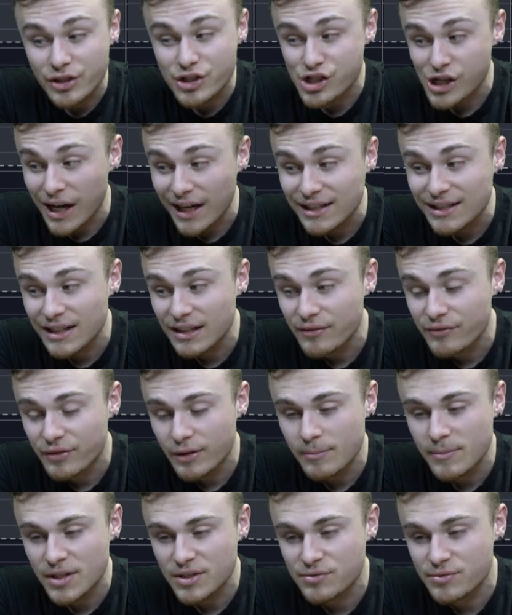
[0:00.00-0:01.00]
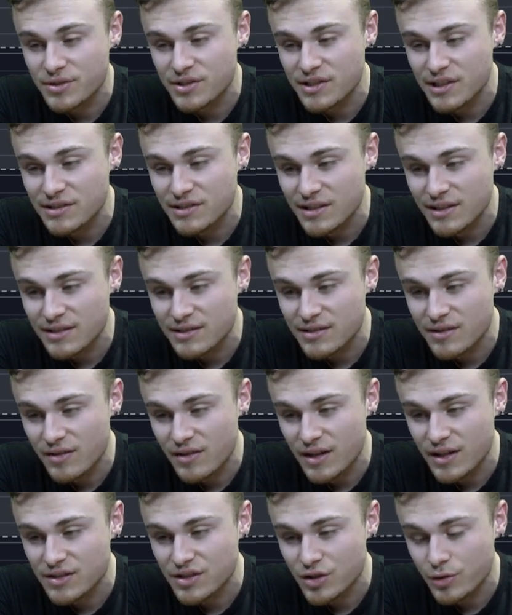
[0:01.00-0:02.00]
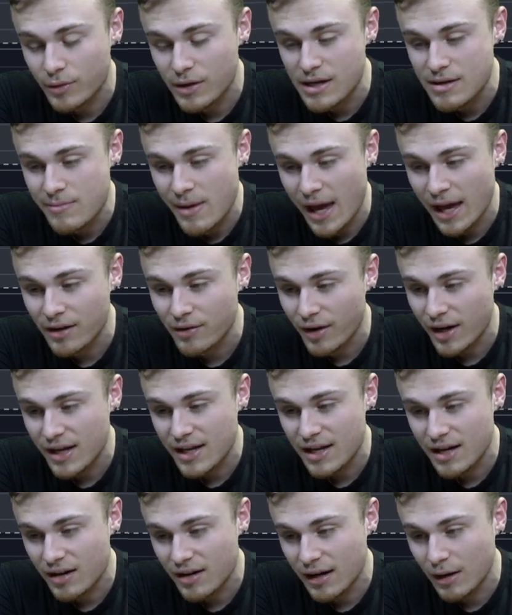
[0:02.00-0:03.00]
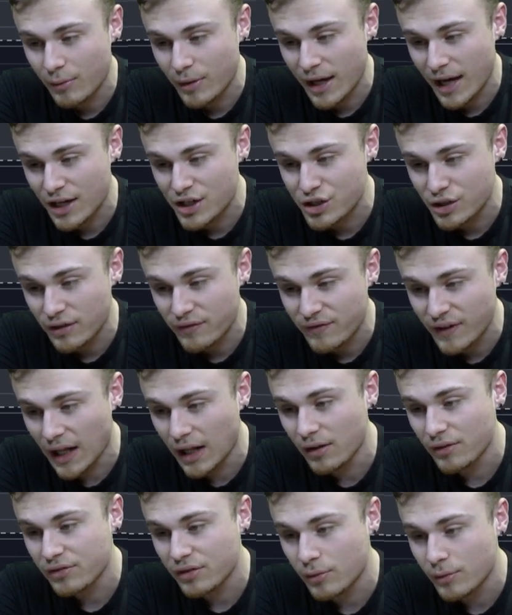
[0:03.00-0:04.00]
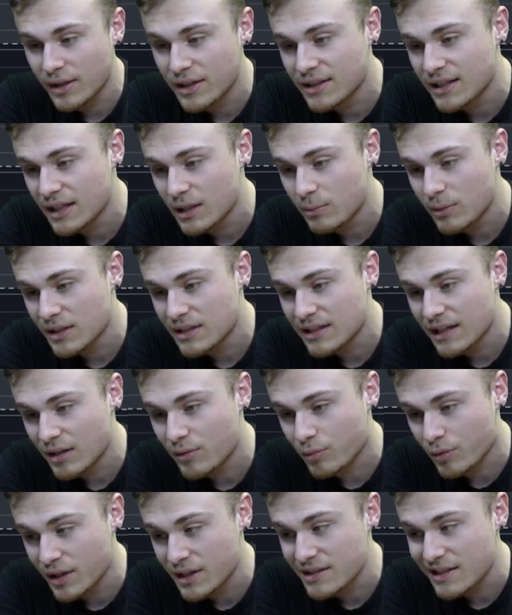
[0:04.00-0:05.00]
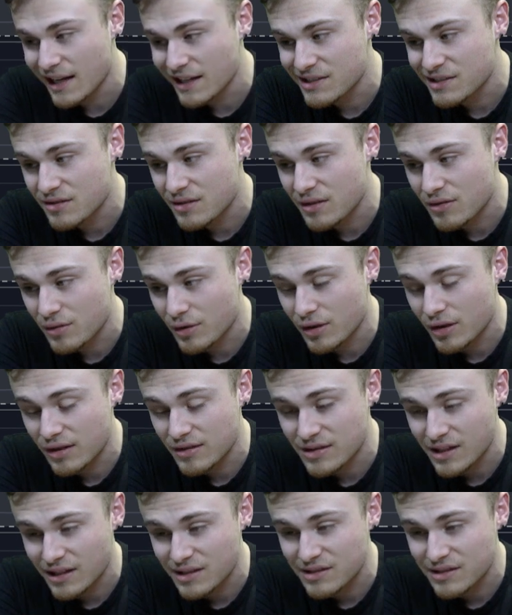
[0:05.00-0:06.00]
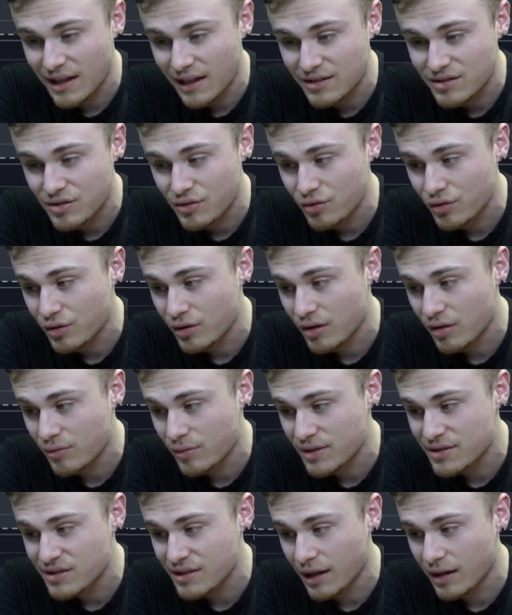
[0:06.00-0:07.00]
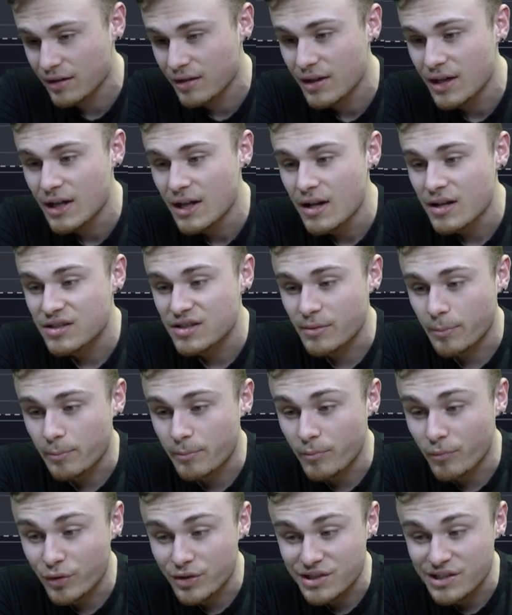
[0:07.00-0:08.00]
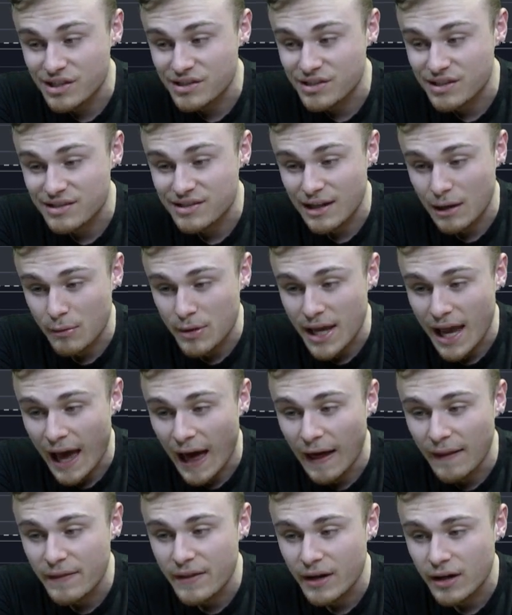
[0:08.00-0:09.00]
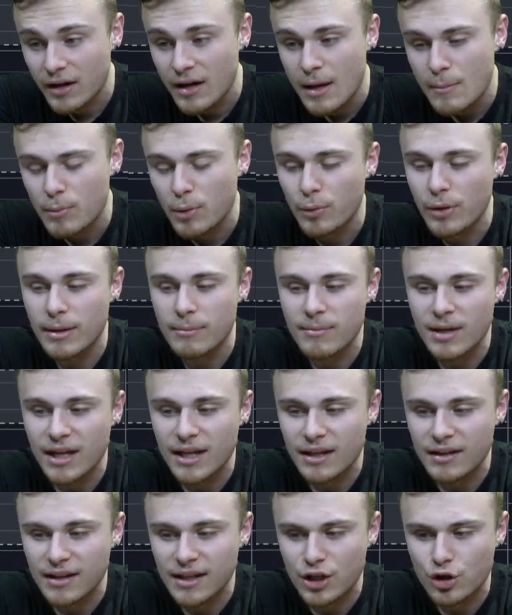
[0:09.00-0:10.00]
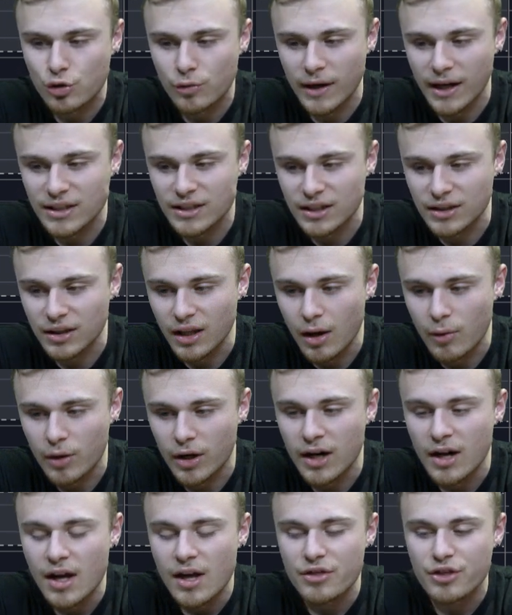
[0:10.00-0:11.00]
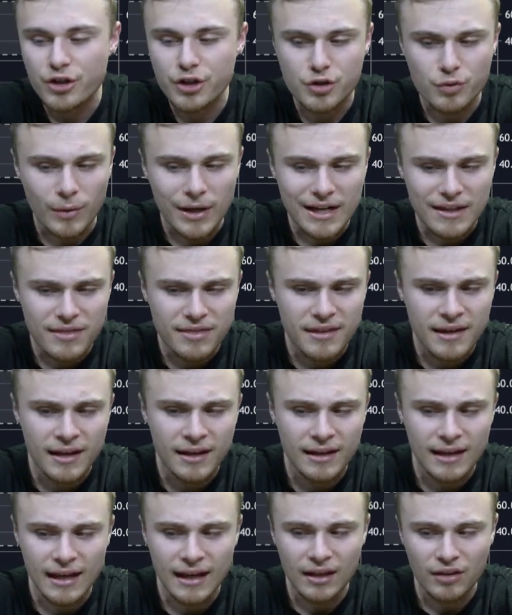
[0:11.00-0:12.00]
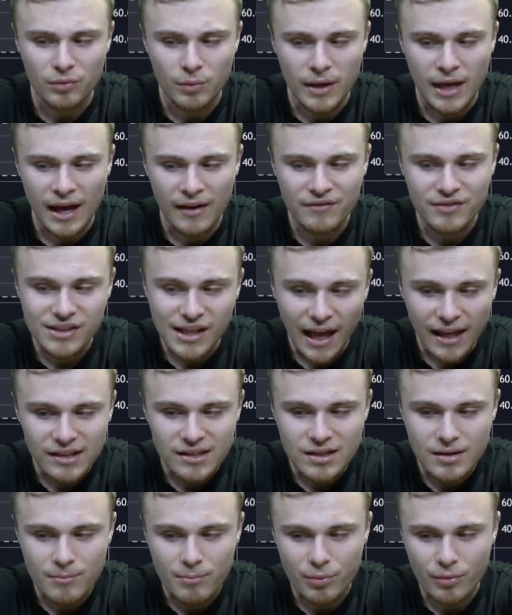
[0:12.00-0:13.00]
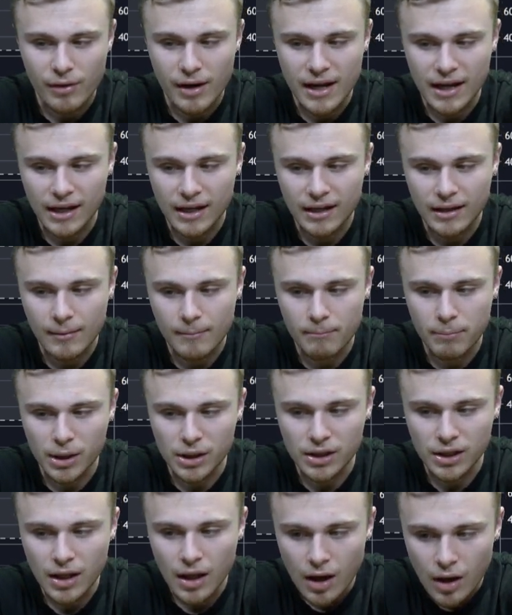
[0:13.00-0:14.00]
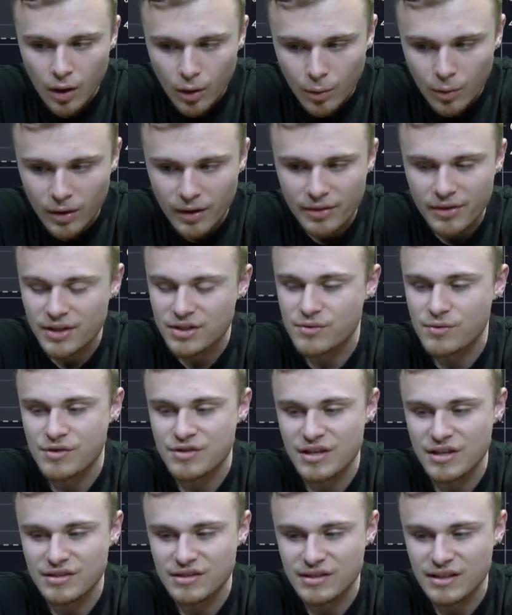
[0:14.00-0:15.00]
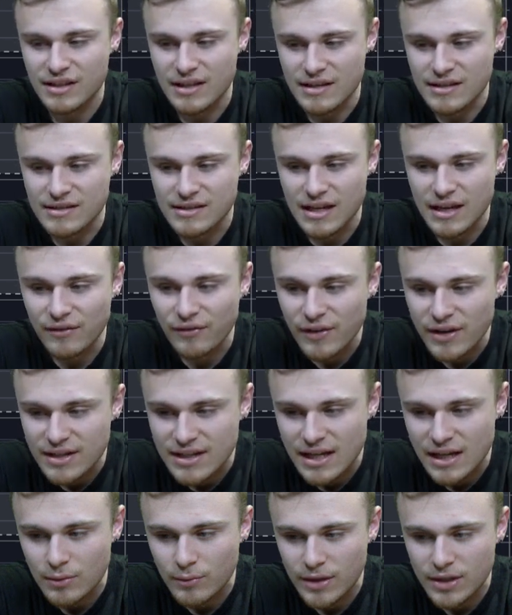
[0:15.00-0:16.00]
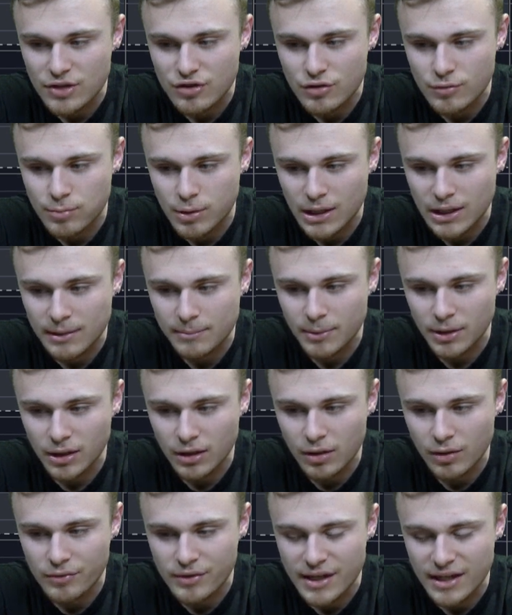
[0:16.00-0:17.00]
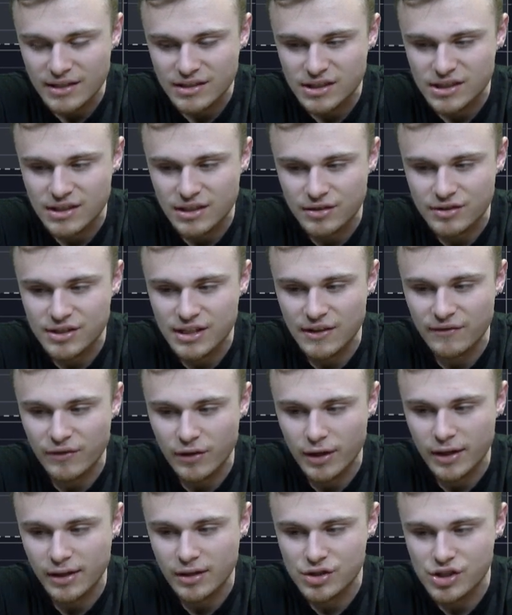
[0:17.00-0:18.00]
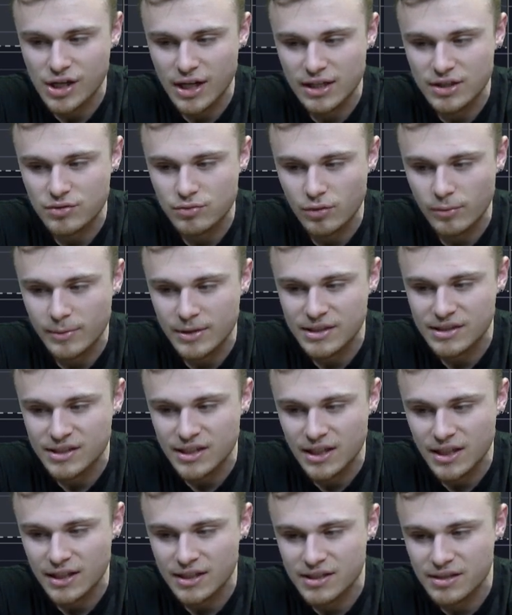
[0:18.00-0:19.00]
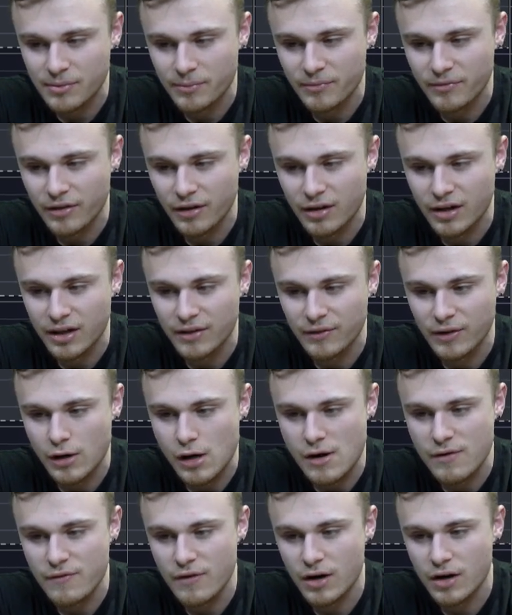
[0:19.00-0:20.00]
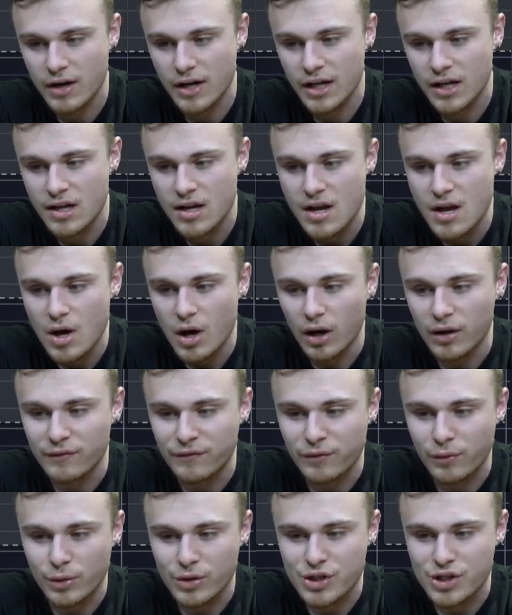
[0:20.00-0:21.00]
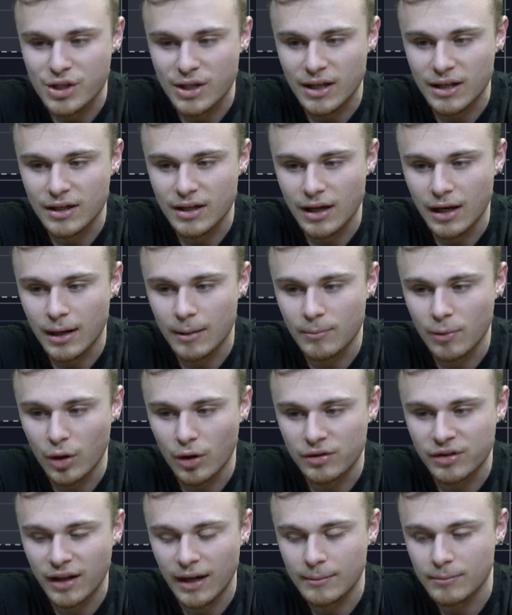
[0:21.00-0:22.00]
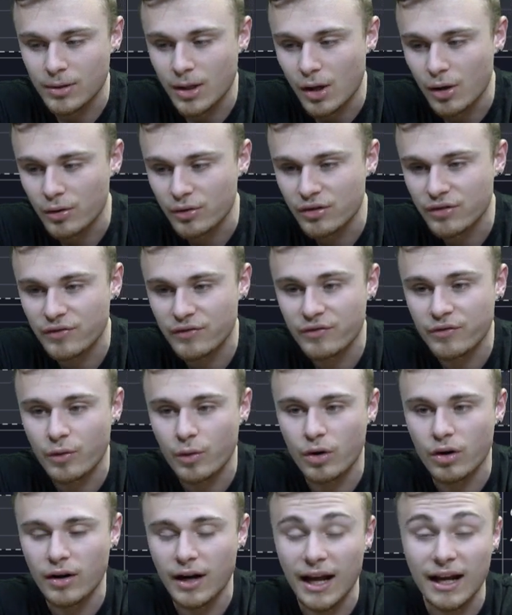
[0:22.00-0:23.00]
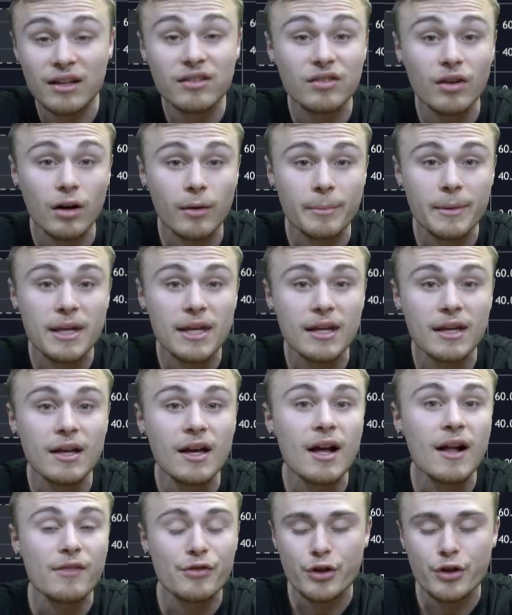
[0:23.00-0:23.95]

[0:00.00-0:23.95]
rejected from this resistance, this green band right here, and we actually fell. So indeed, we did retest the 36 cents or 33 cent resistance that we had there, but we immediately corrected lower. The great thing is we have yet to break below this resistance. If indeed we do break below this, there's a very good chance we'll be seeing some very, very, very unfortunate um, all-time lows for XRP.